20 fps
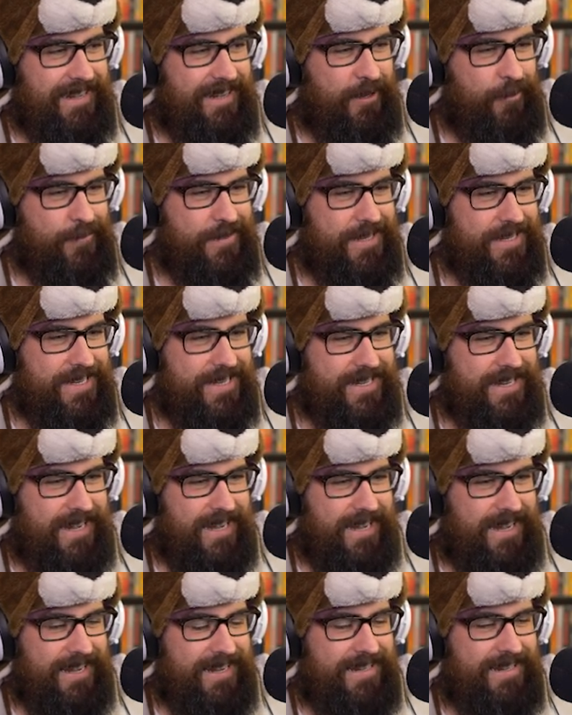I hope she doesn't
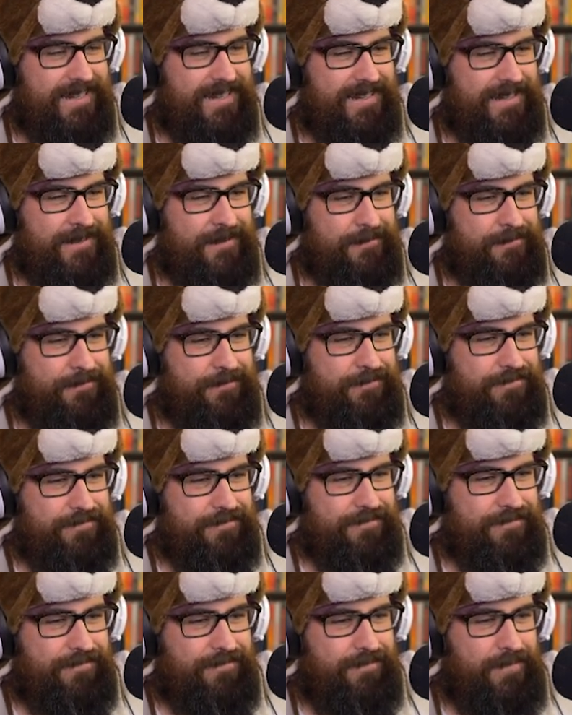die.
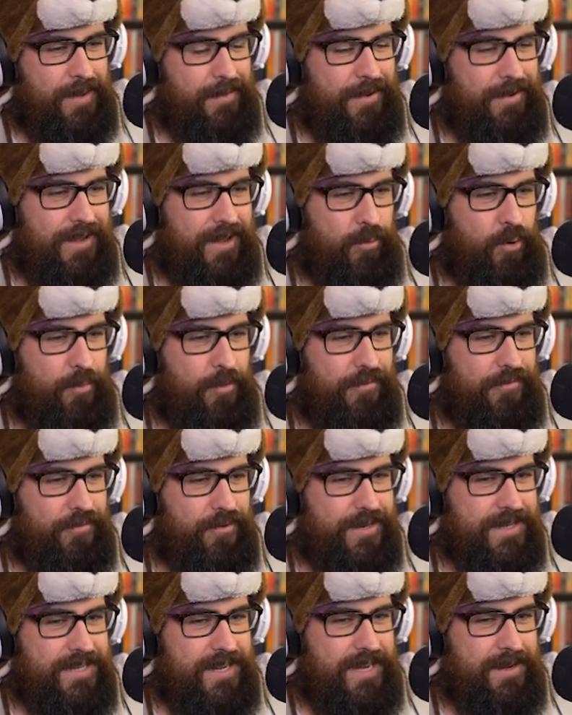Maybe I'll get one more
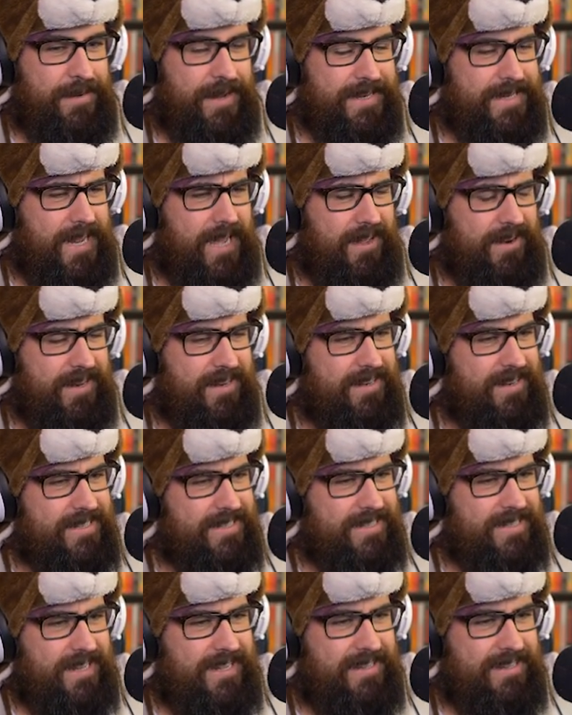free time. I doubt it,
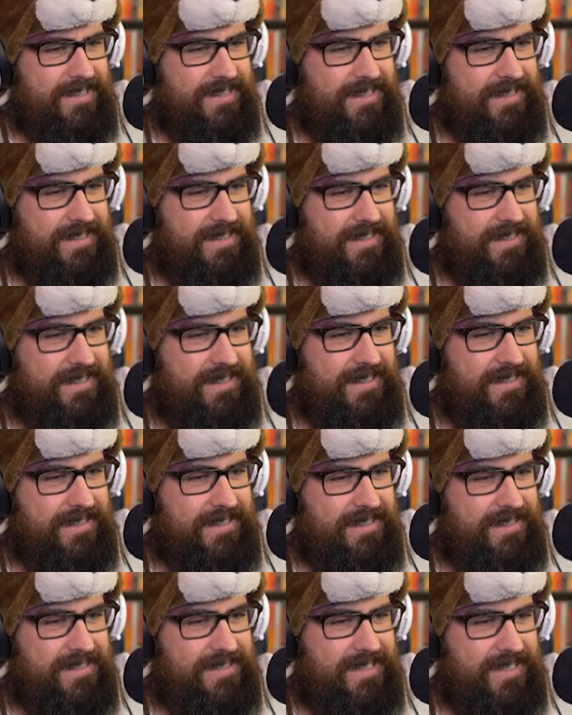because
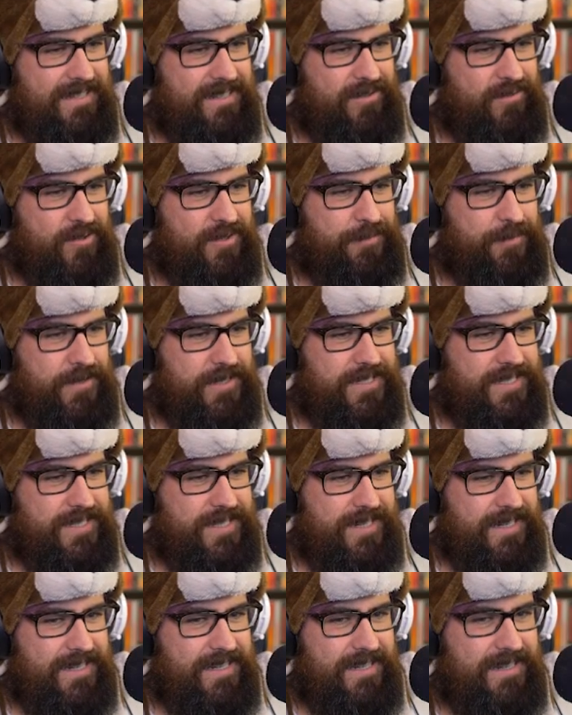looks like dude's pretty
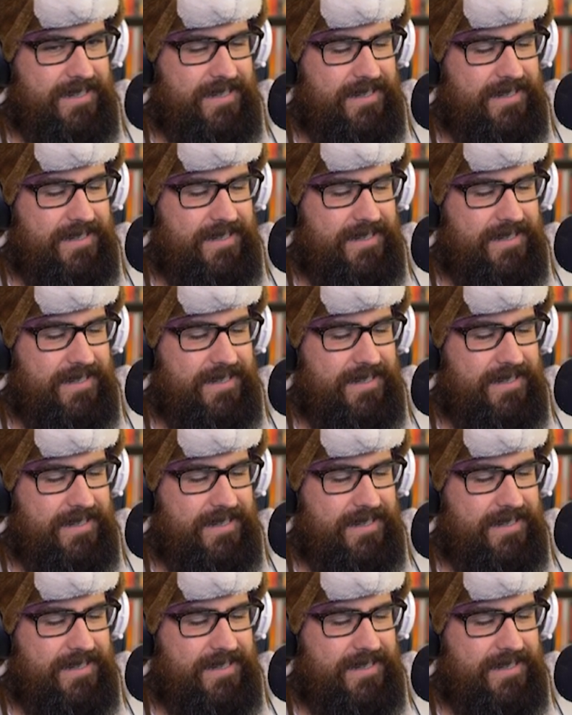sick.